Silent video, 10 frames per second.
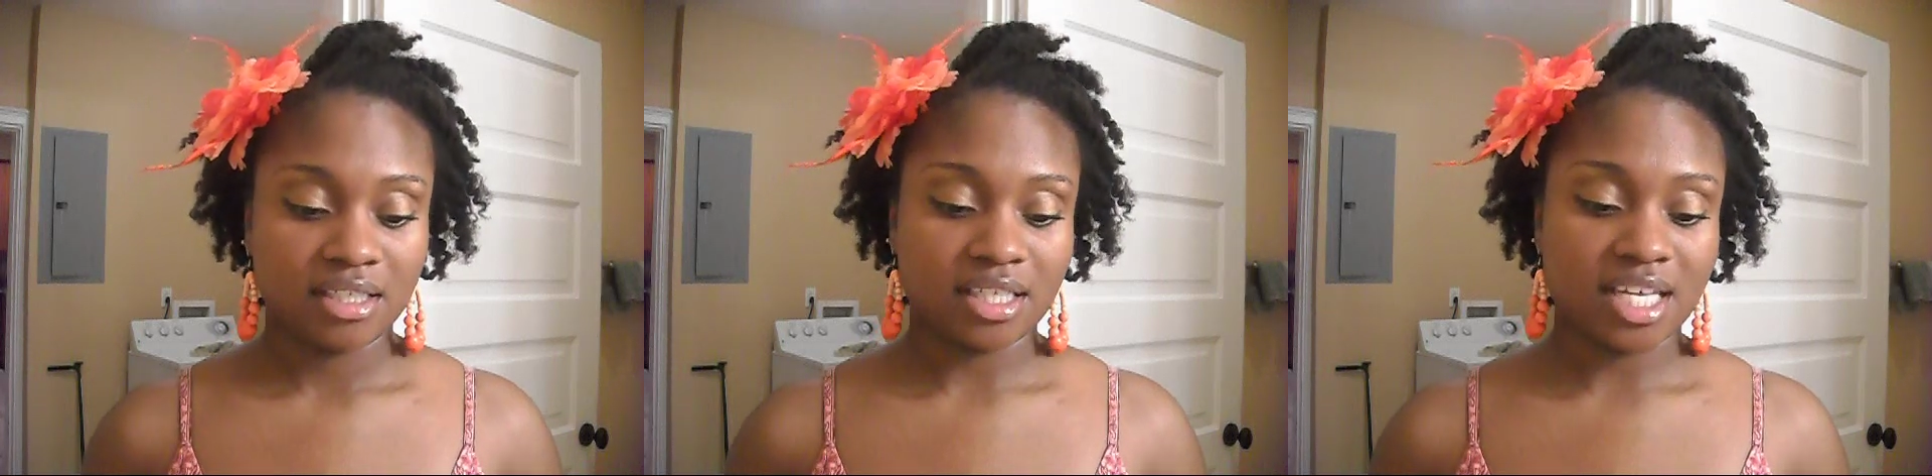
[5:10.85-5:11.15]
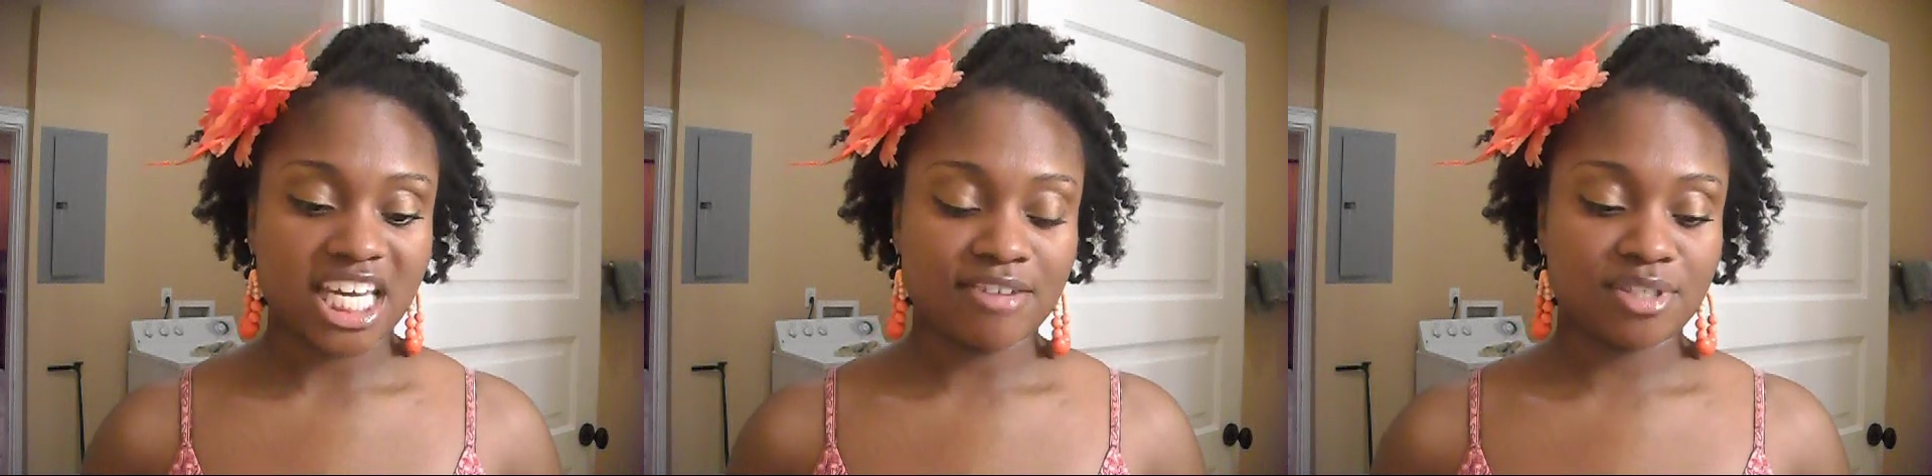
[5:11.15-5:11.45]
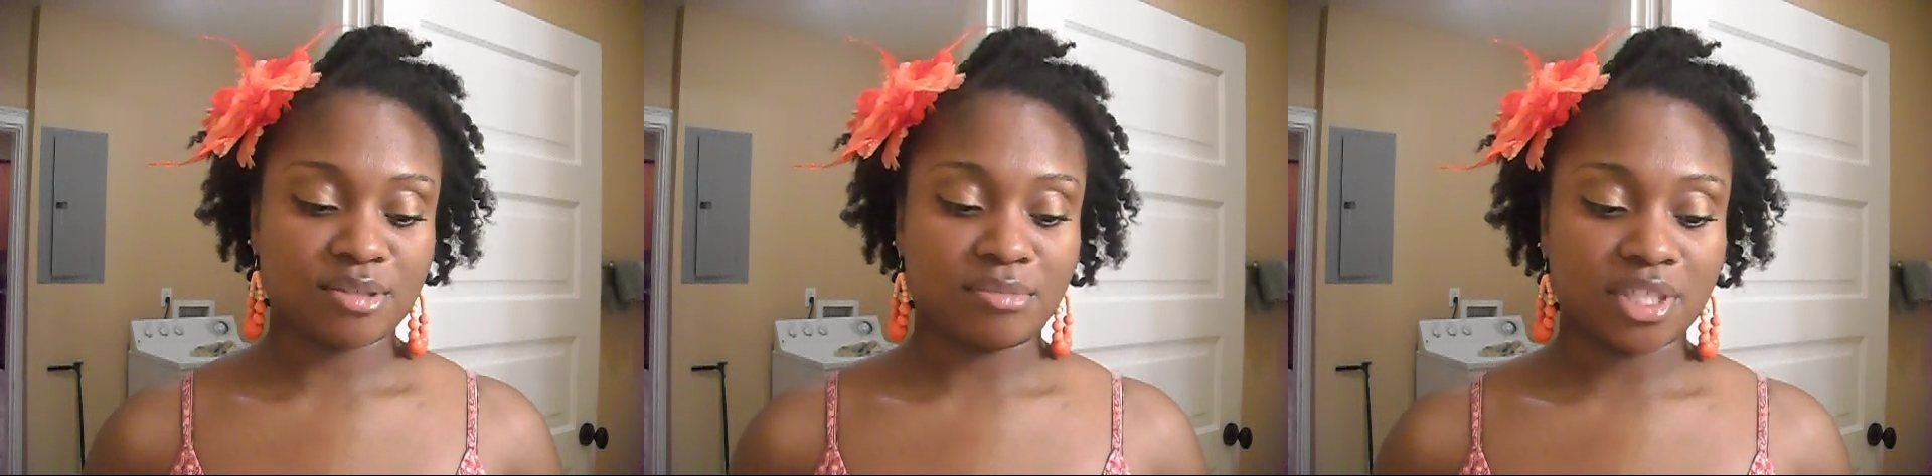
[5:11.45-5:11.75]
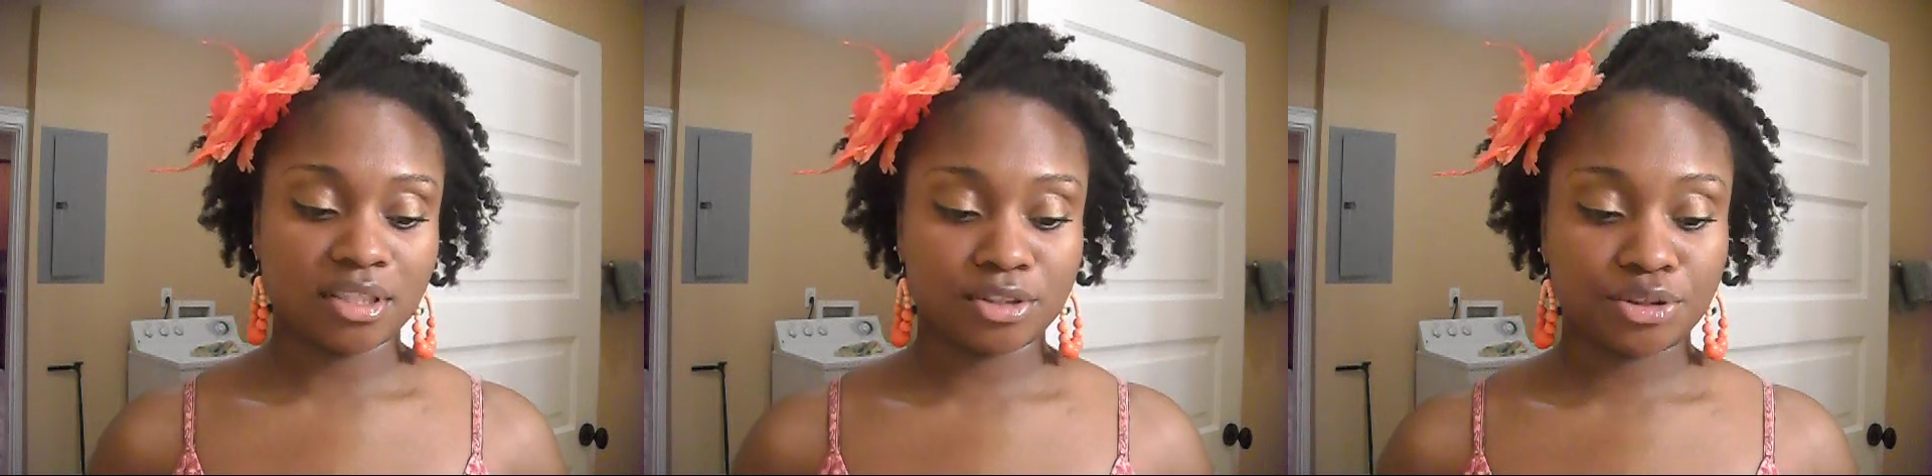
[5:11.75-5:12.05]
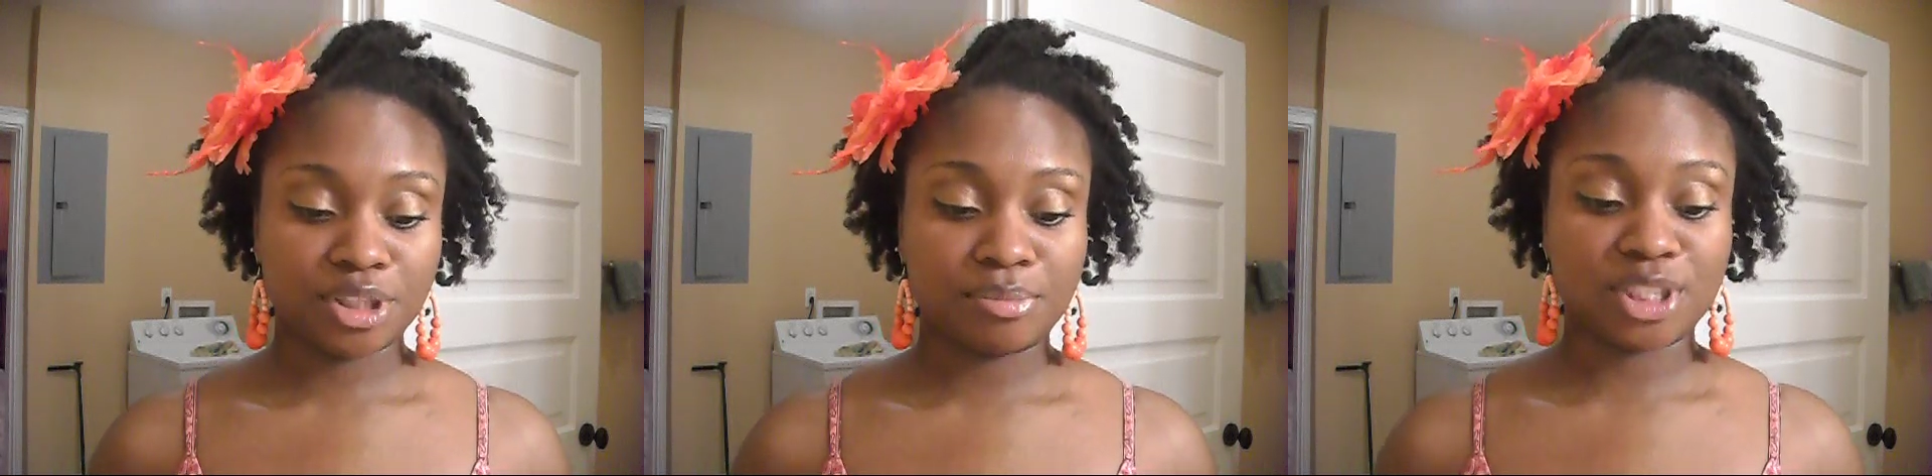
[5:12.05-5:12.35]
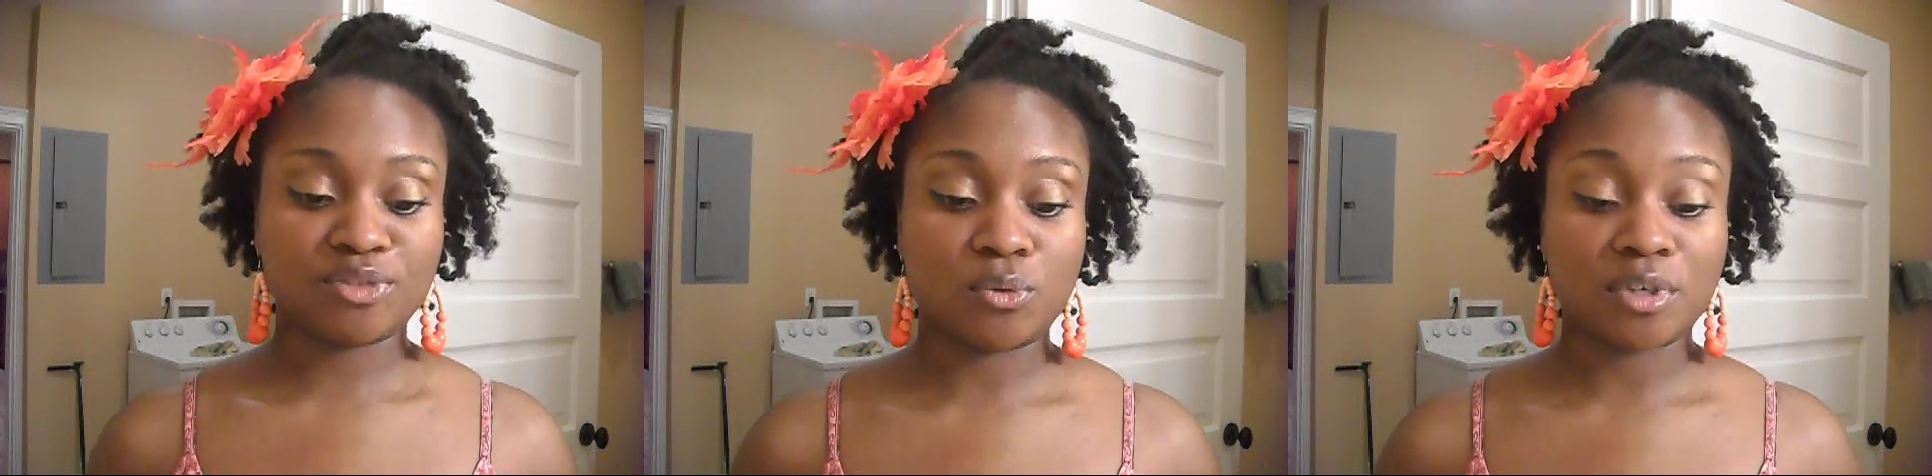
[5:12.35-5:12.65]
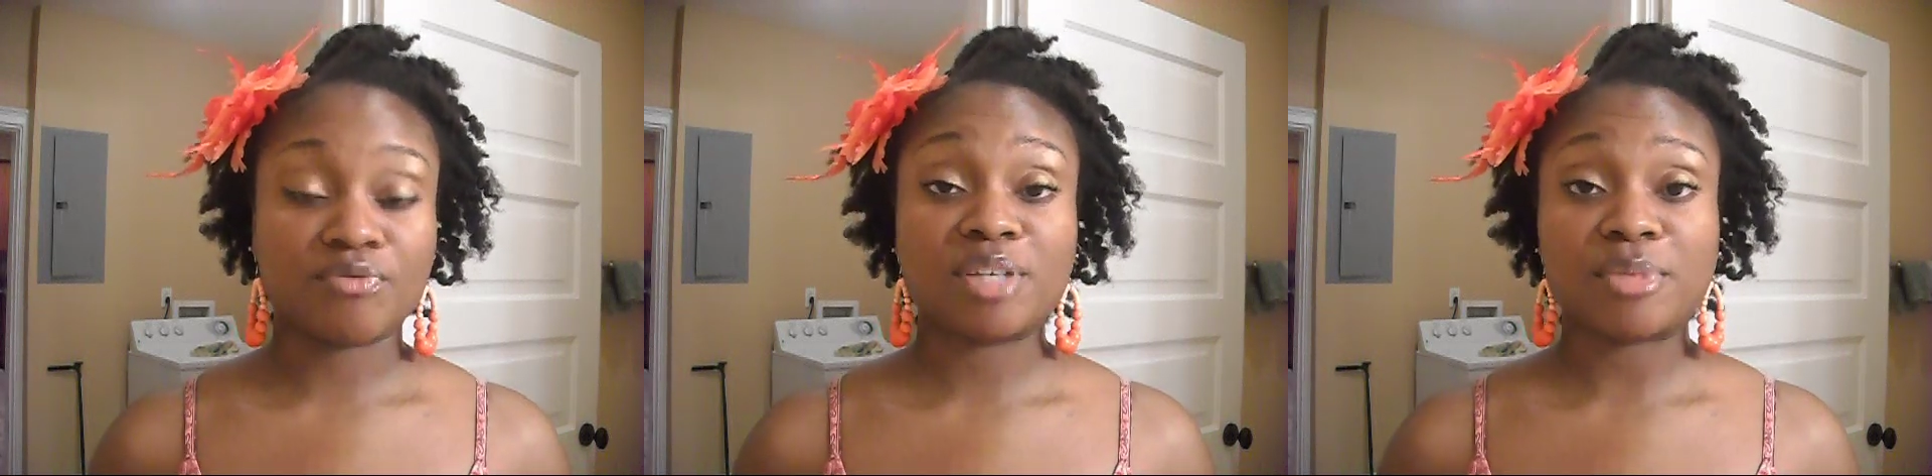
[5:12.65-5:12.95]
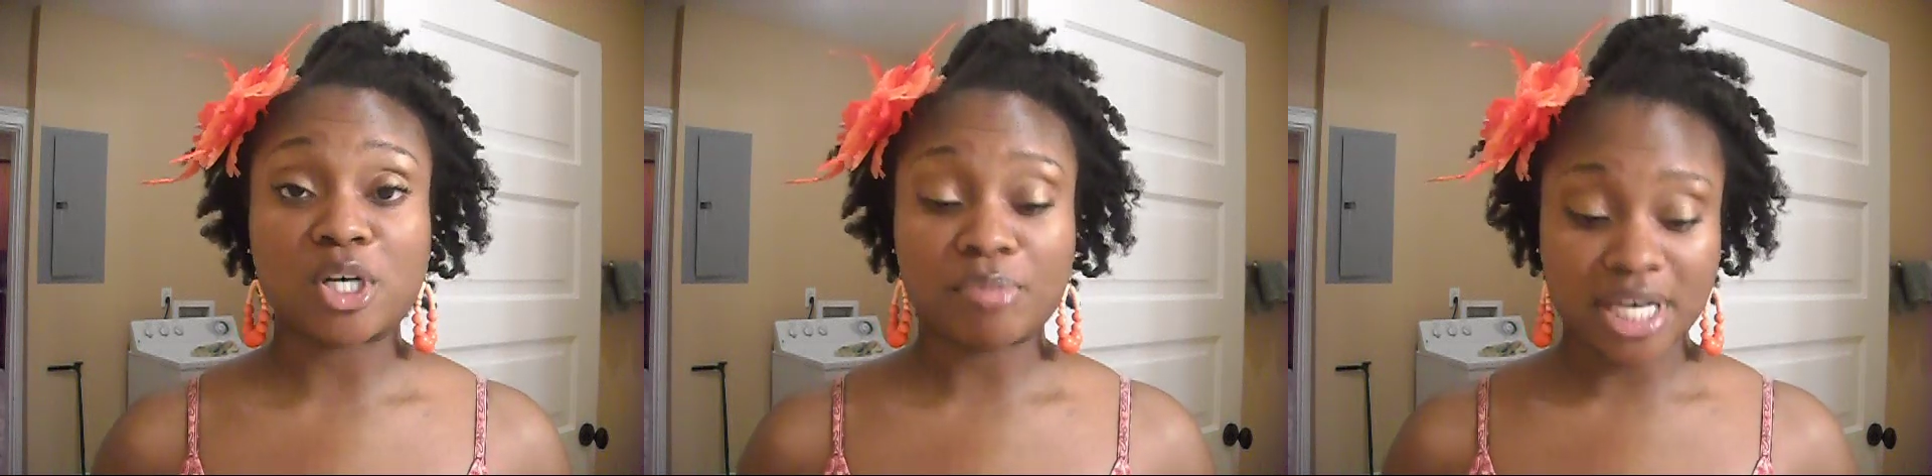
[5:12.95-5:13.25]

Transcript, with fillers: They have some other treatments for female